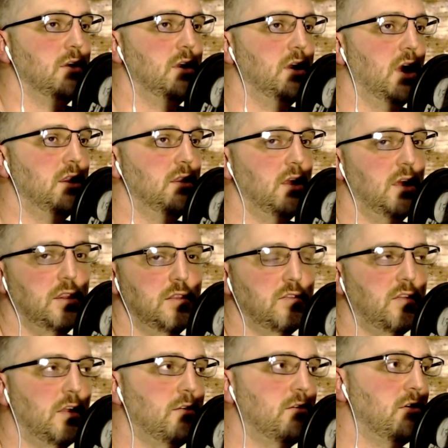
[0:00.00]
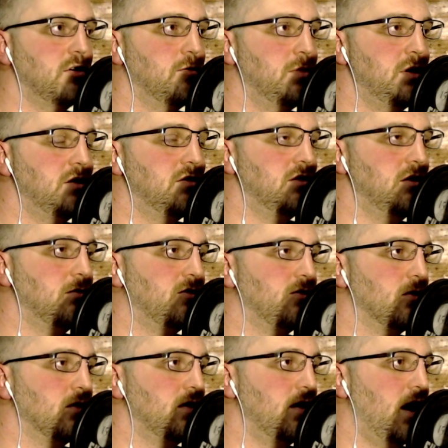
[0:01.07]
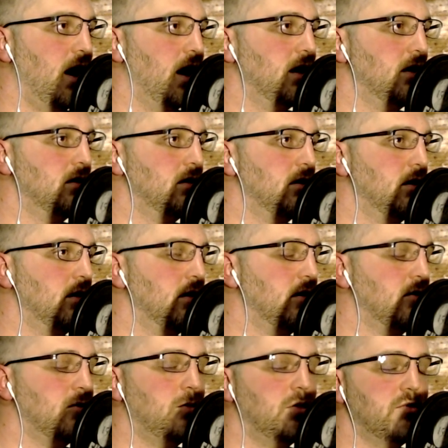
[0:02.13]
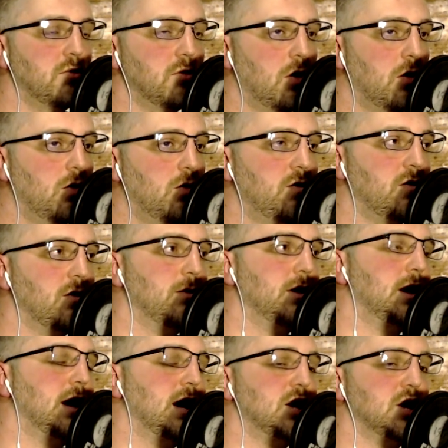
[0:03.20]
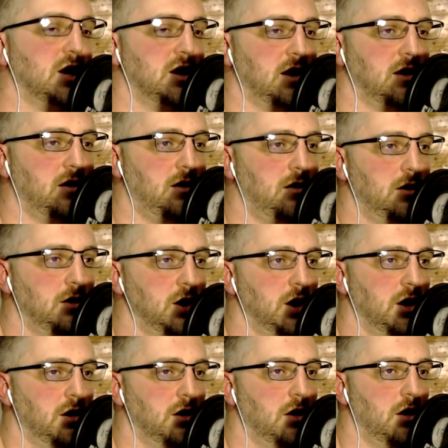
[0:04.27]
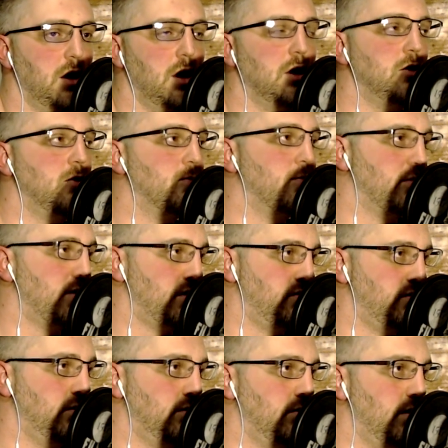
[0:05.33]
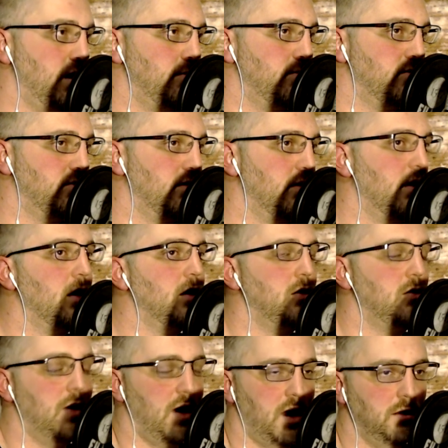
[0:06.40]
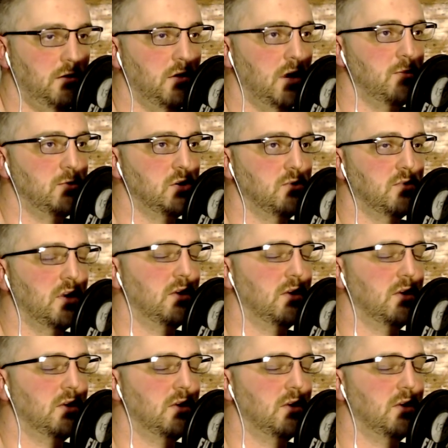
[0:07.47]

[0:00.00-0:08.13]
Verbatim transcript: and, and the centuries BC before that, there was no fermentation technology. You pressed the grapes, you had grape juice, and